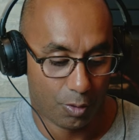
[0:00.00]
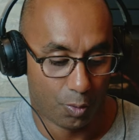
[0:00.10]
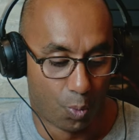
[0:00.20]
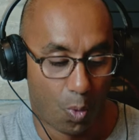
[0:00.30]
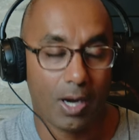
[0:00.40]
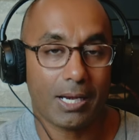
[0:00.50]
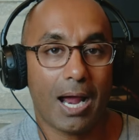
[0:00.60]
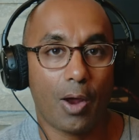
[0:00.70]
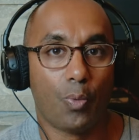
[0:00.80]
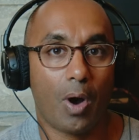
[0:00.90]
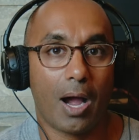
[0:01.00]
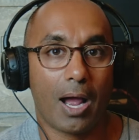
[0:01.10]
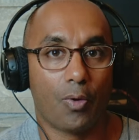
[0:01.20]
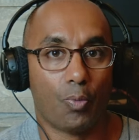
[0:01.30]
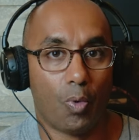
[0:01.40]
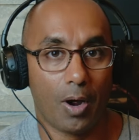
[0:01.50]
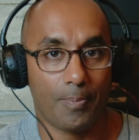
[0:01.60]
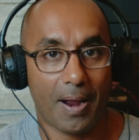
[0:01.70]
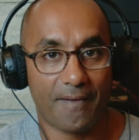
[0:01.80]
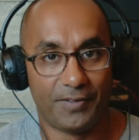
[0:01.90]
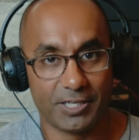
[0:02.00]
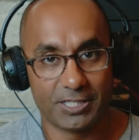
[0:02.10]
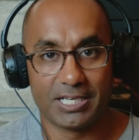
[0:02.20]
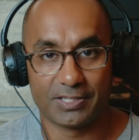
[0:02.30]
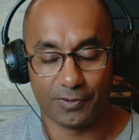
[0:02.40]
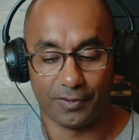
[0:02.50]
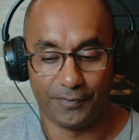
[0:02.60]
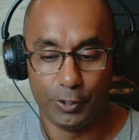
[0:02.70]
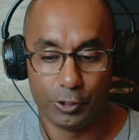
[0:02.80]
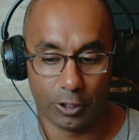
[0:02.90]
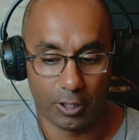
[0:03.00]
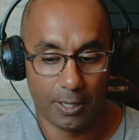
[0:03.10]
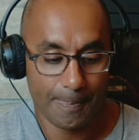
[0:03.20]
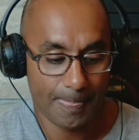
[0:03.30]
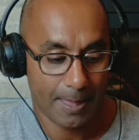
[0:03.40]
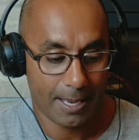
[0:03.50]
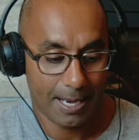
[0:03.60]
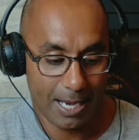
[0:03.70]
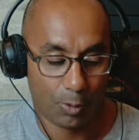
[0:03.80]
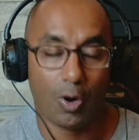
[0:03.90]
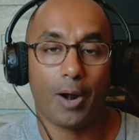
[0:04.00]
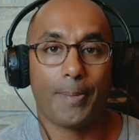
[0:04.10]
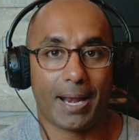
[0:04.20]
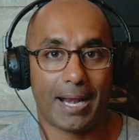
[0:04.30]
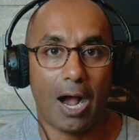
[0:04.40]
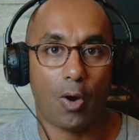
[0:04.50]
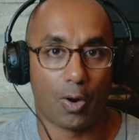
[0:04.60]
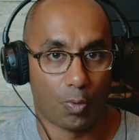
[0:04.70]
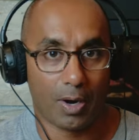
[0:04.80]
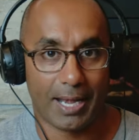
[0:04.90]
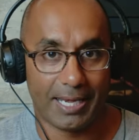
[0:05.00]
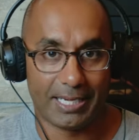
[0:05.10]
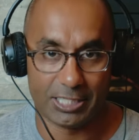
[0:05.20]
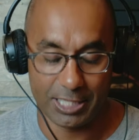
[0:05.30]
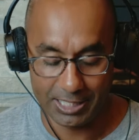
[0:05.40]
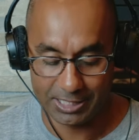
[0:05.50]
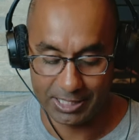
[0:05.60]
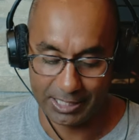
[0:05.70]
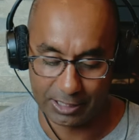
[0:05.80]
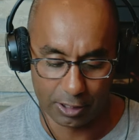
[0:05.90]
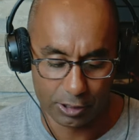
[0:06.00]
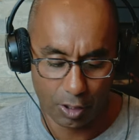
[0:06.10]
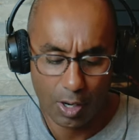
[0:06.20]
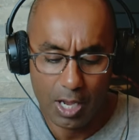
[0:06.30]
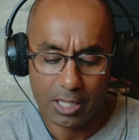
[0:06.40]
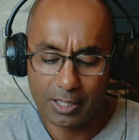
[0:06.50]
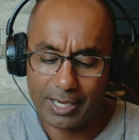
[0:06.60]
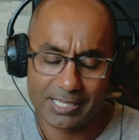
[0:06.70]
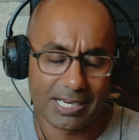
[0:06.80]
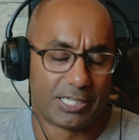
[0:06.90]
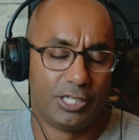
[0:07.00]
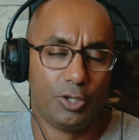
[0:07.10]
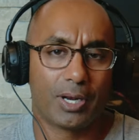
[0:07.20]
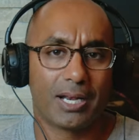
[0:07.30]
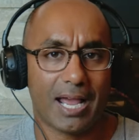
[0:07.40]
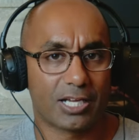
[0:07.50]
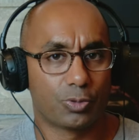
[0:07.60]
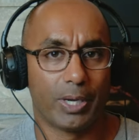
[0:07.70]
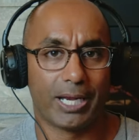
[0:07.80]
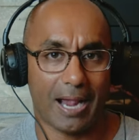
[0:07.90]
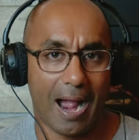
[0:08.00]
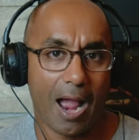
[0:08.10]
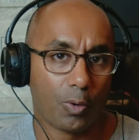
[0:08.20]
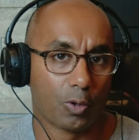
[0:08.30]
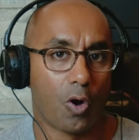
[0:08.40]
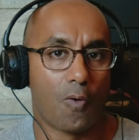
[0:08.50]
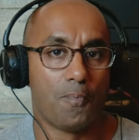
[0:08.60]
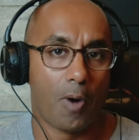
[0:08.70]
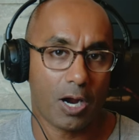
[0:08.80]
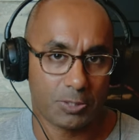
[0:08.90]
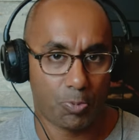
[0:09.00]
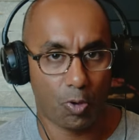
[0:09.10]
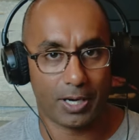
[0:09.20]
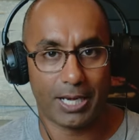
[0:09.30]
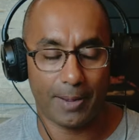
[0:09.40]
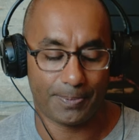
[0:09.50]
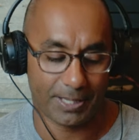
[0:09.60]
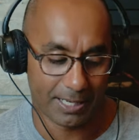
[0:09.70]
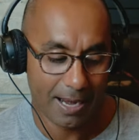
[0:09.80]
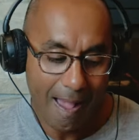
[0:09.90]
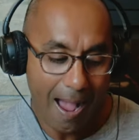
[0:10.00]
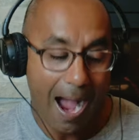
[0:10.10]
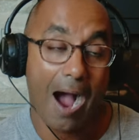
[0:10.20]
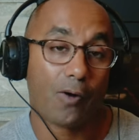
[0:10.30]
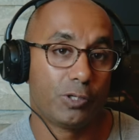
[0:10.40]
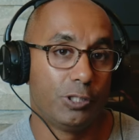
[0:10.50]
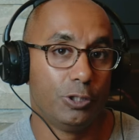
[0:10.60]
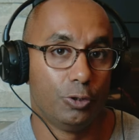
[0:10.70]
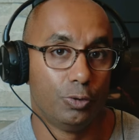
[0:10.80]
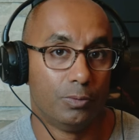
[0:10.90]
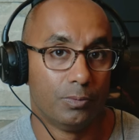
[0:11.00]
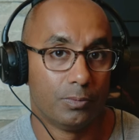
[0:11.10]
what I want, what my vision is for the future, and where I'm at now and what I need to change to get there. So like I said, tune in next week. I will go much more in depth in how to